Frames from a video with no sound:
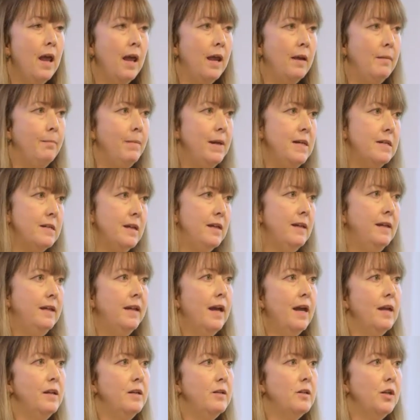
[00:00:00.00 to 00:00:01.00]
immediately
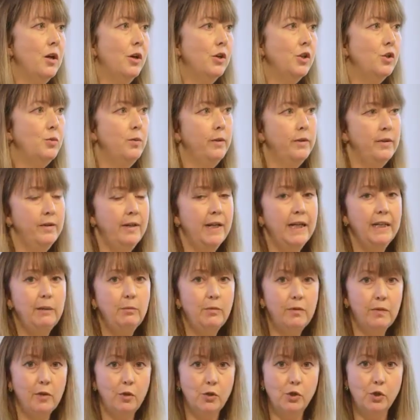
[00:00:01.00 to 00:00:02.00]
get in touch with the
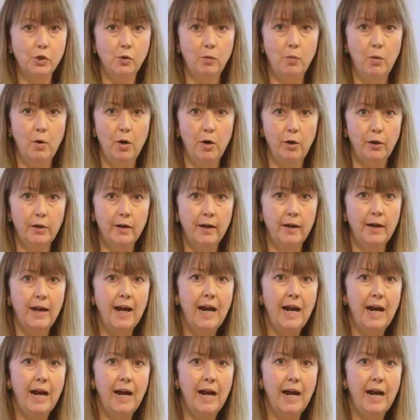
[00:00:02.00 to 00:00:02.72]
named social worker,